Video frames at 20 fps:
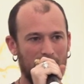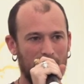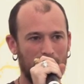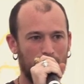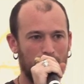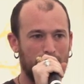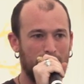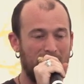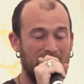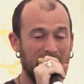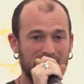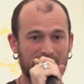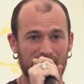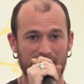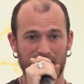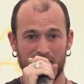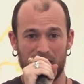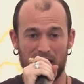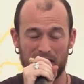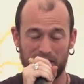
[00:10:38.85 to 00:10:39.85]
My
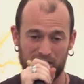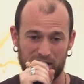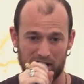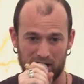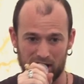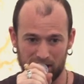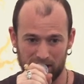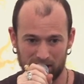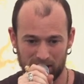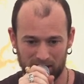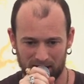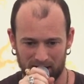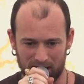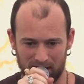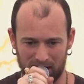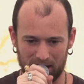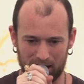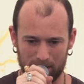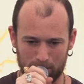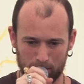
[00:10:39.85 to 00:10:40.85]
suggestion
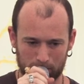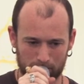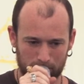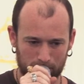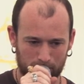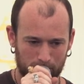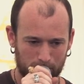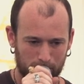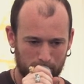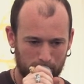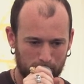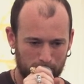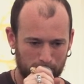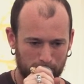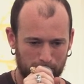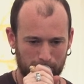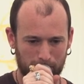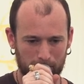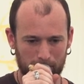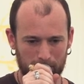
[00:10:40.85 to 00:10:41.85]

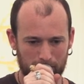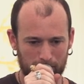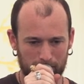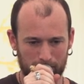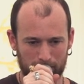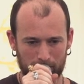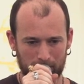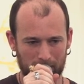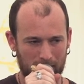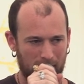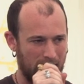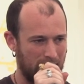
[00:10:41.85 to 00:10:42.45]
for